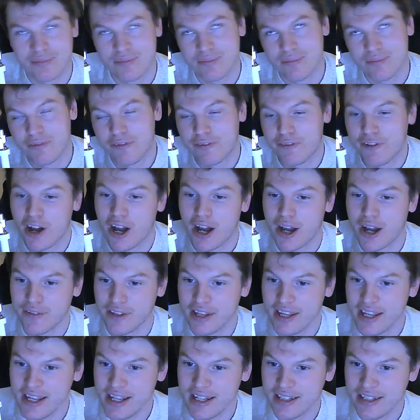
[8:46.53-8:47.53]
5
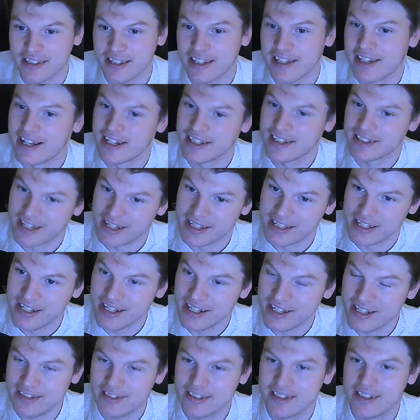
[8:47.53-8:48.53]
years and the next 10
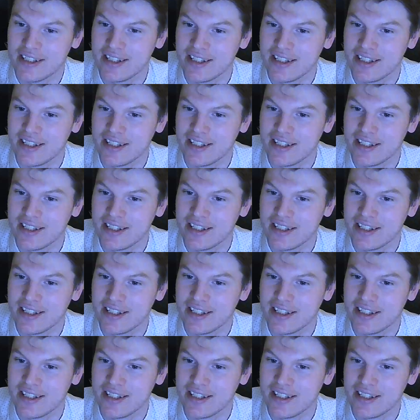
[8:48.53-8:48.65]
years,